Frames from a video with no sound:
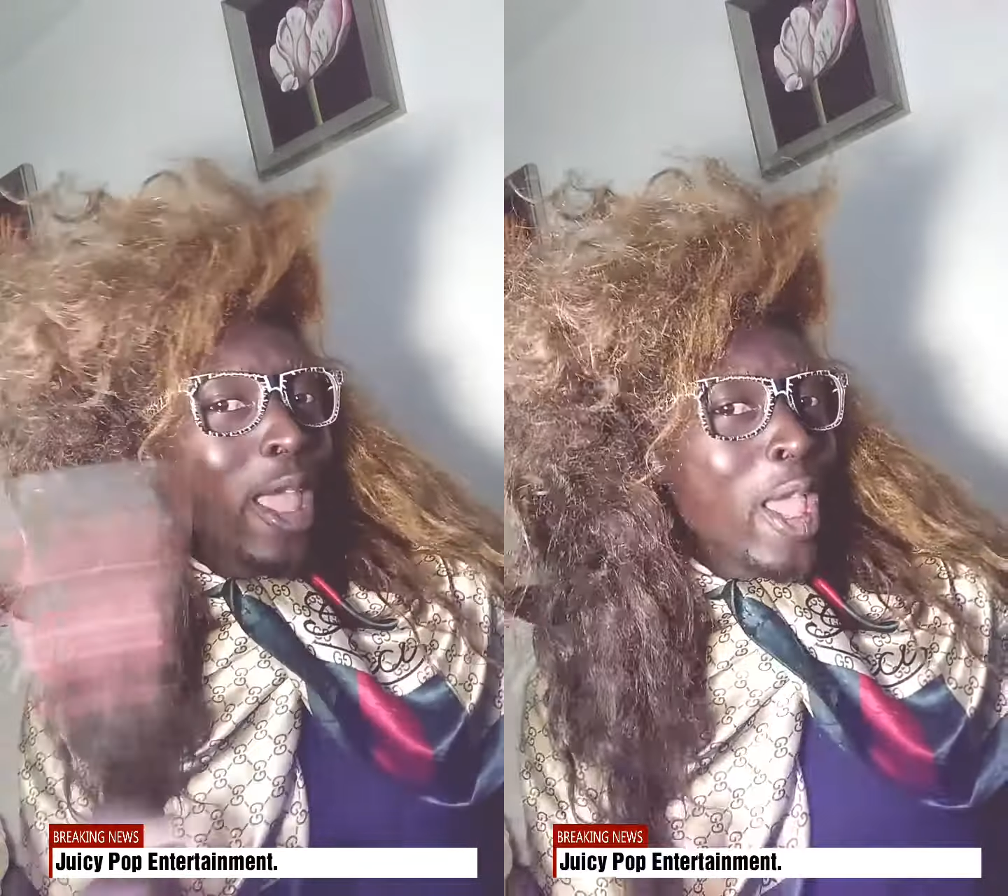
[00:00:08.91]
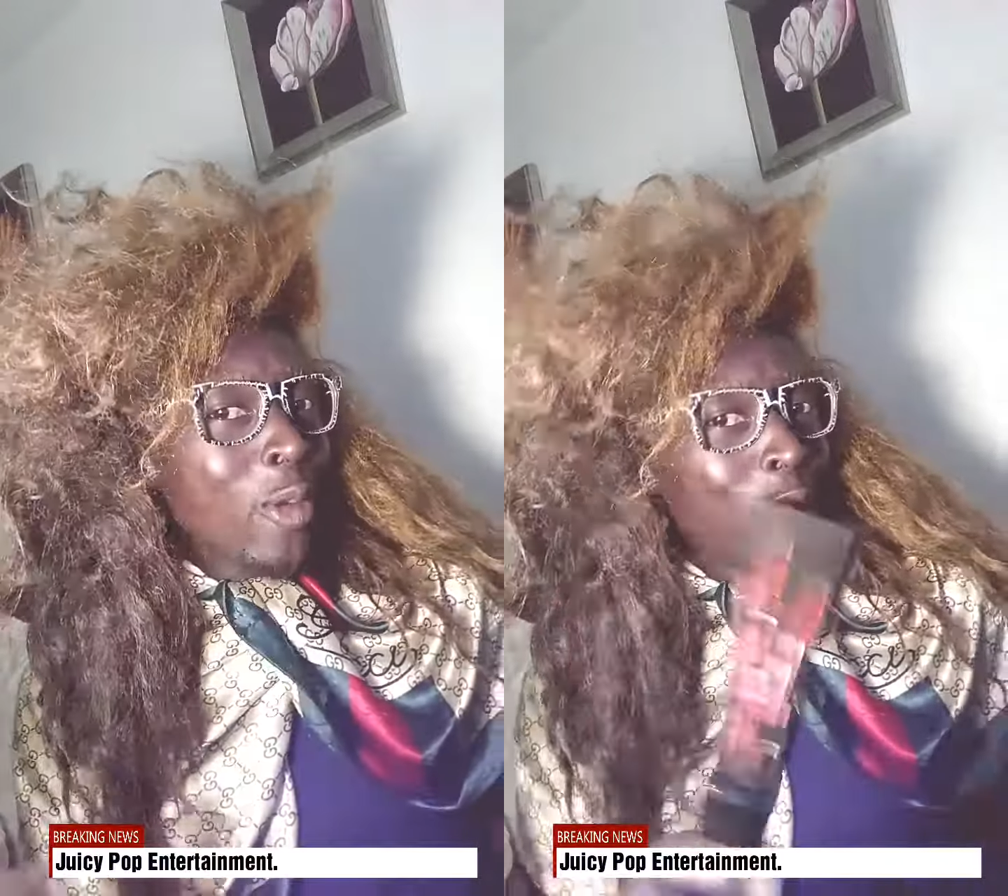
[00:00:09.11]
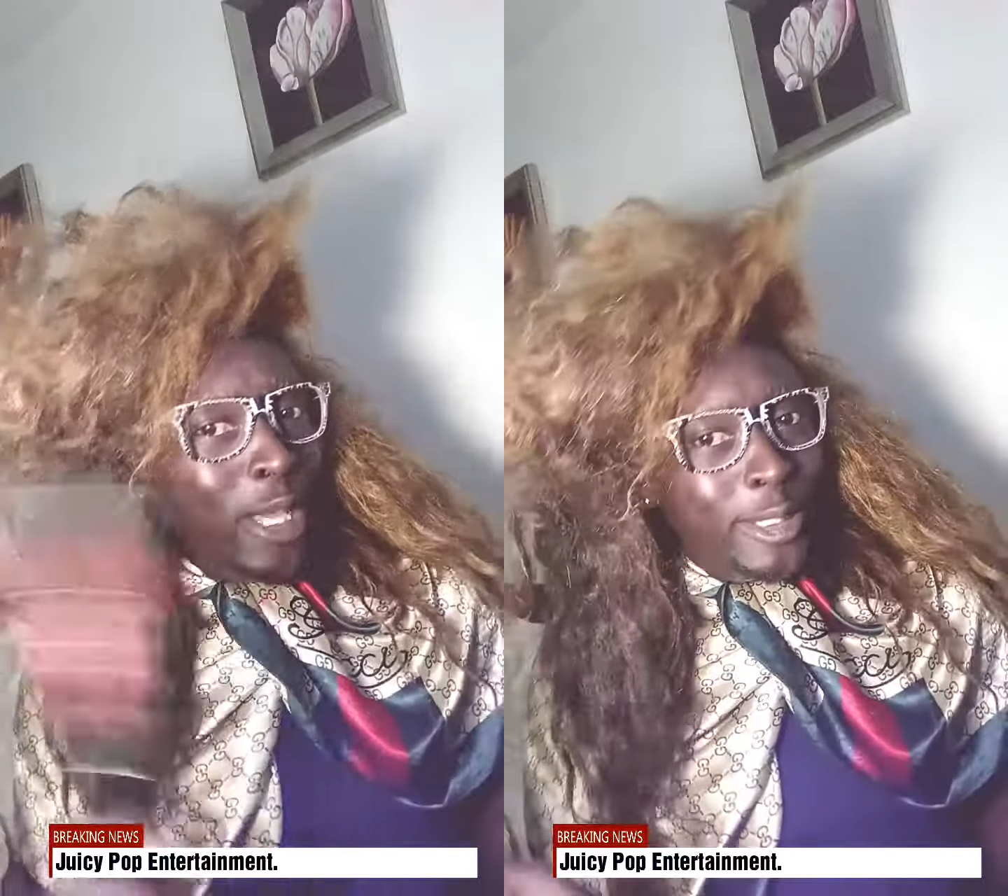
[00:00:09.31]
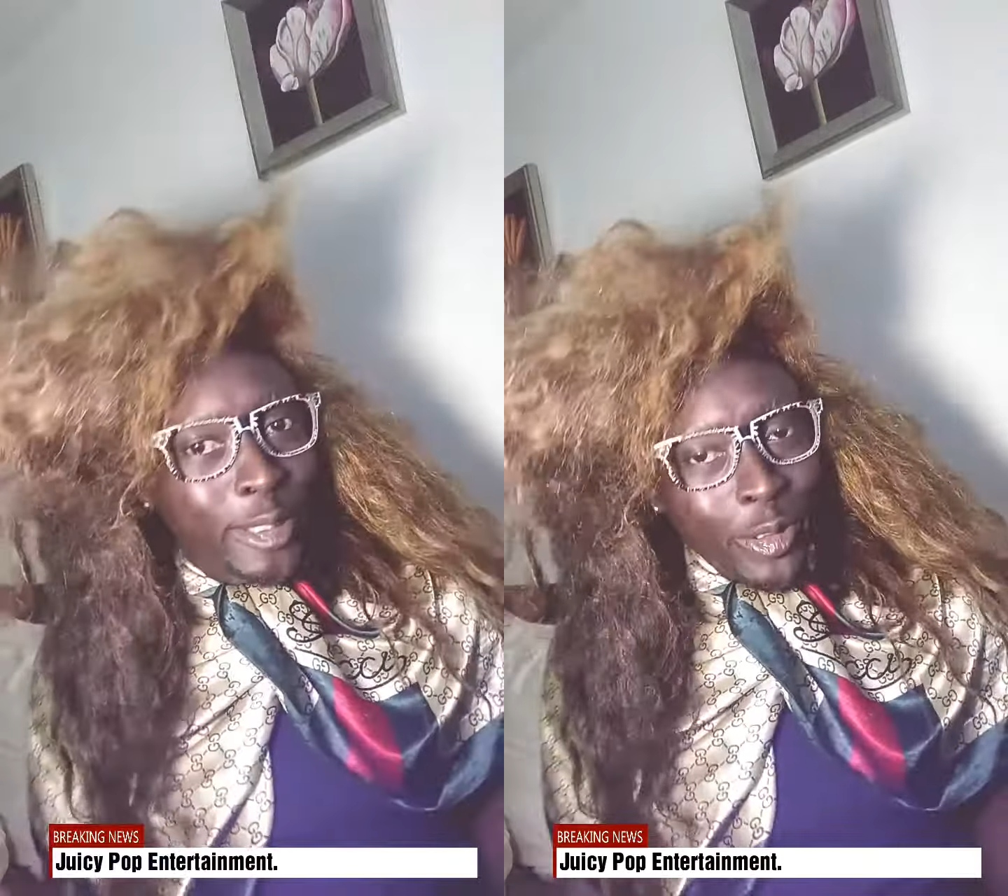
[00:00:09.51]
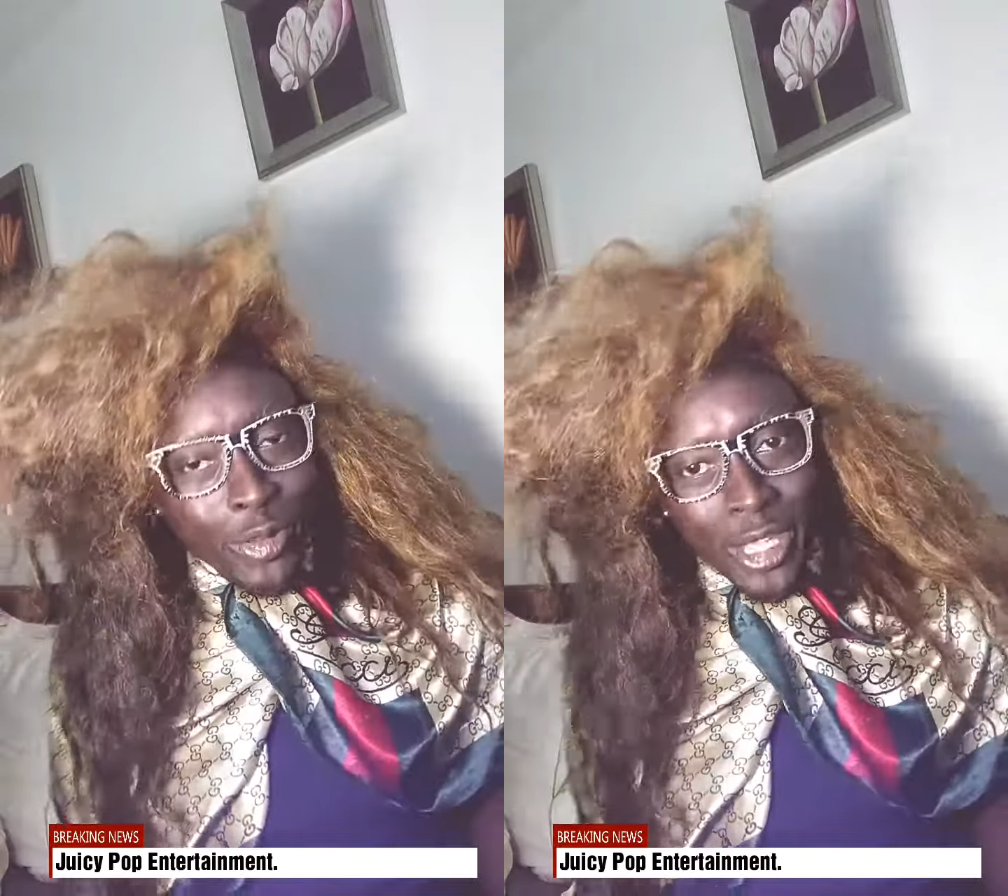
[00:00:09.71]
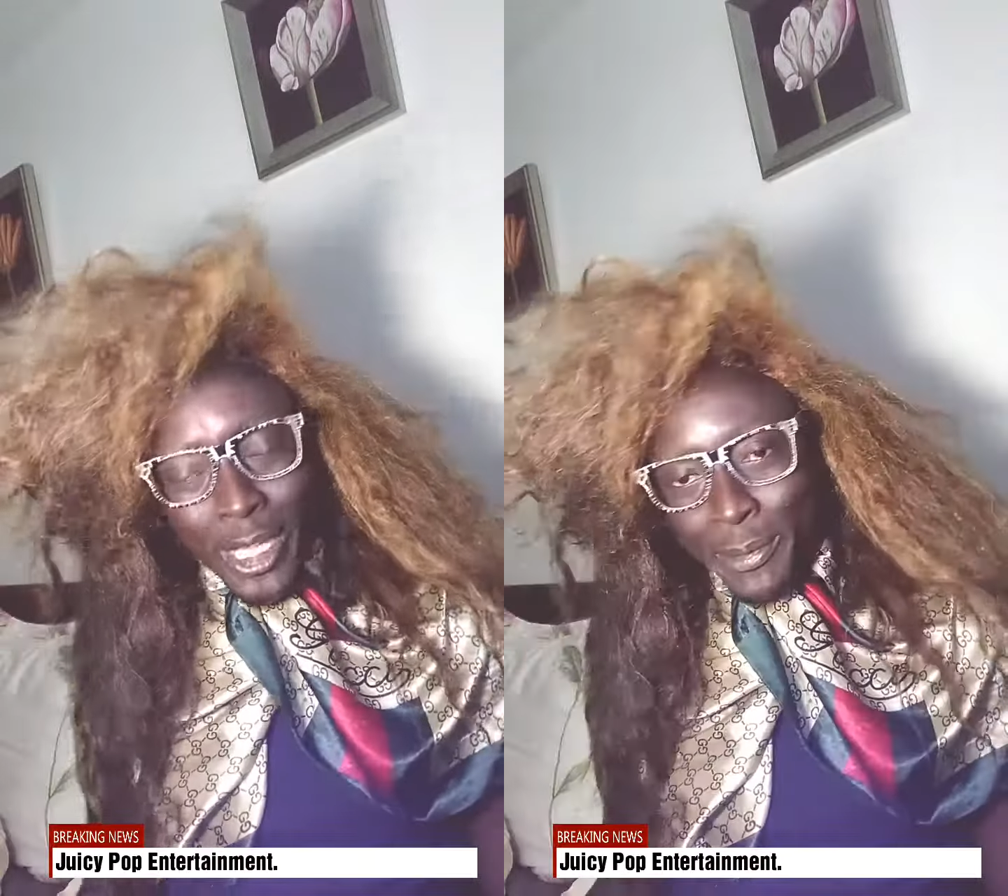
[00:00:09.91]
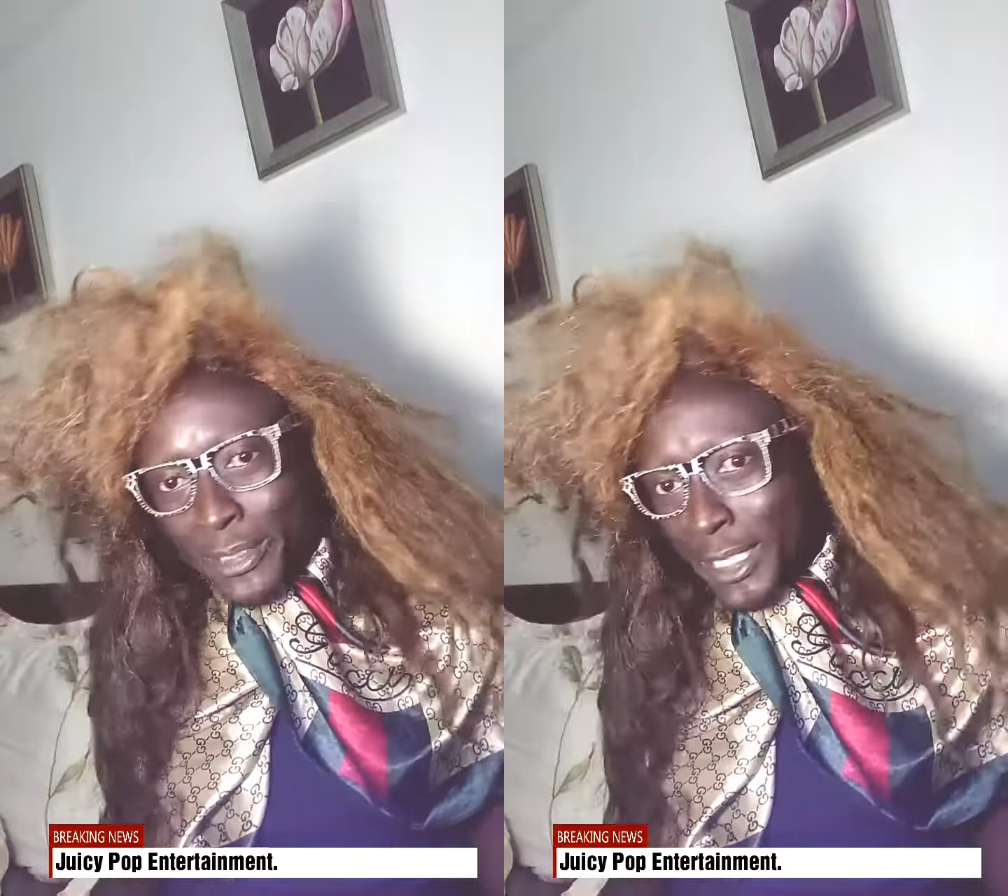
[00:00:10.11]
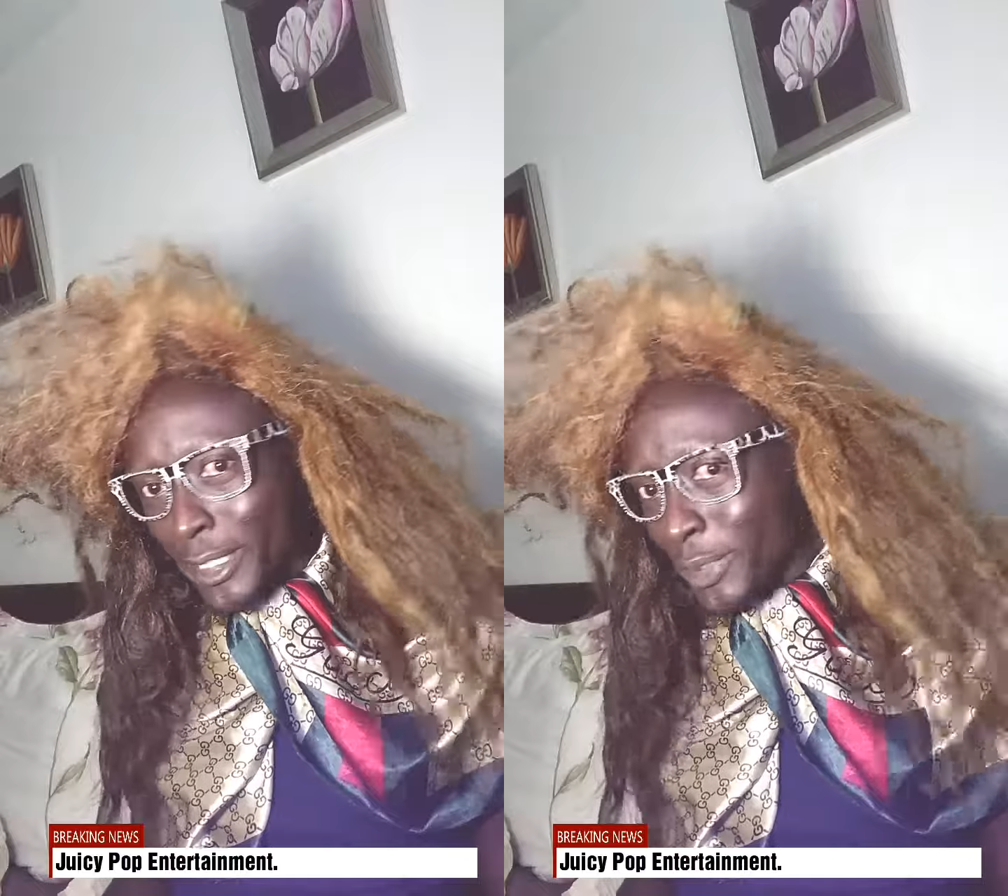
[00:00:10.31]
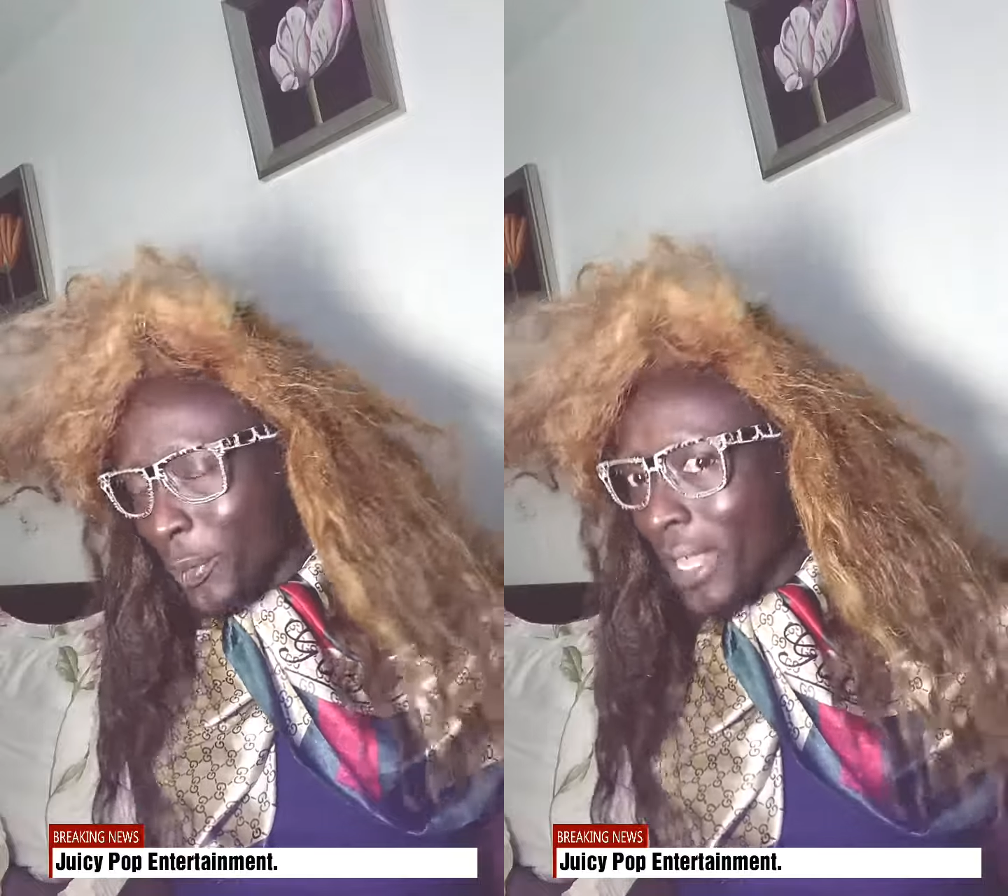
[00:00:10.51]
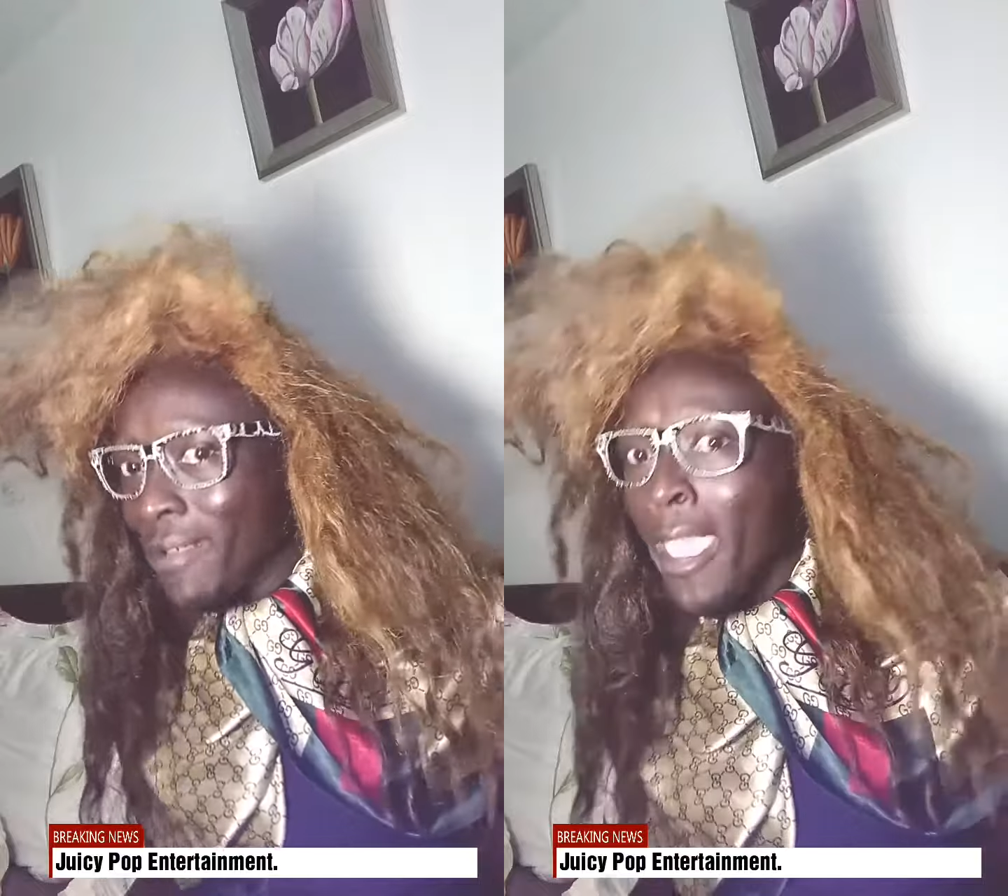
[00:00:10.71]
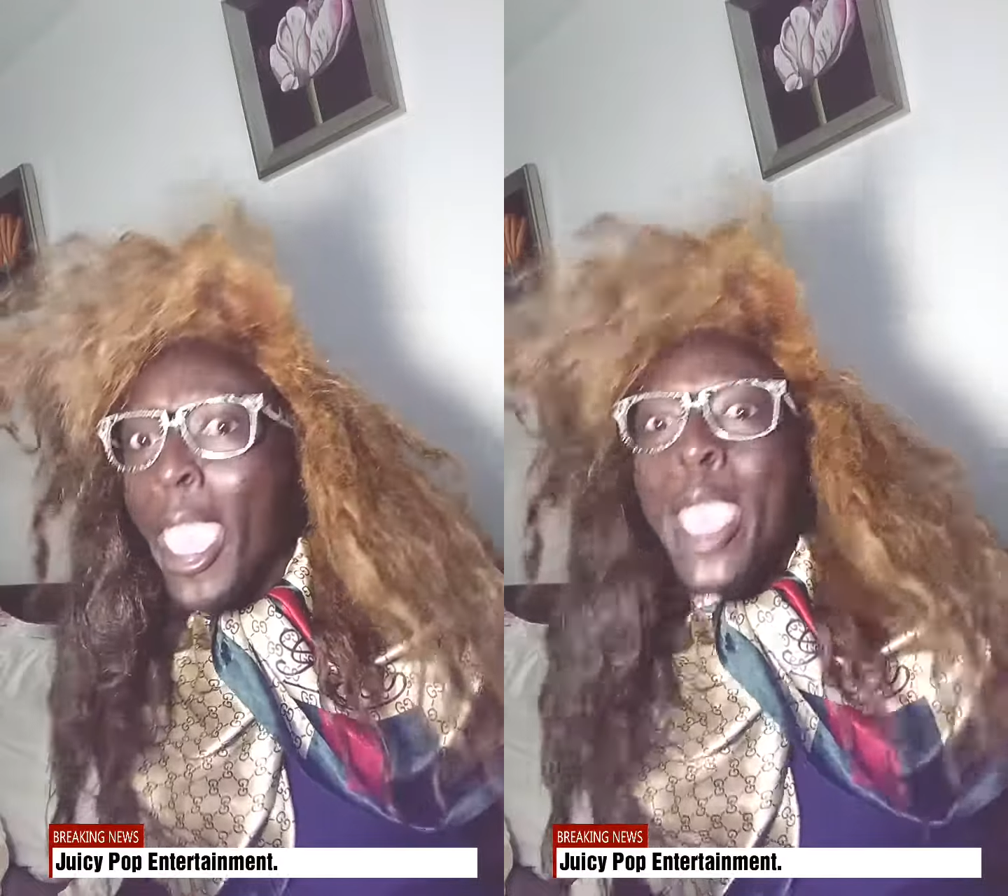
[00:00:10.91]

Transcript: And we do keep this sweet.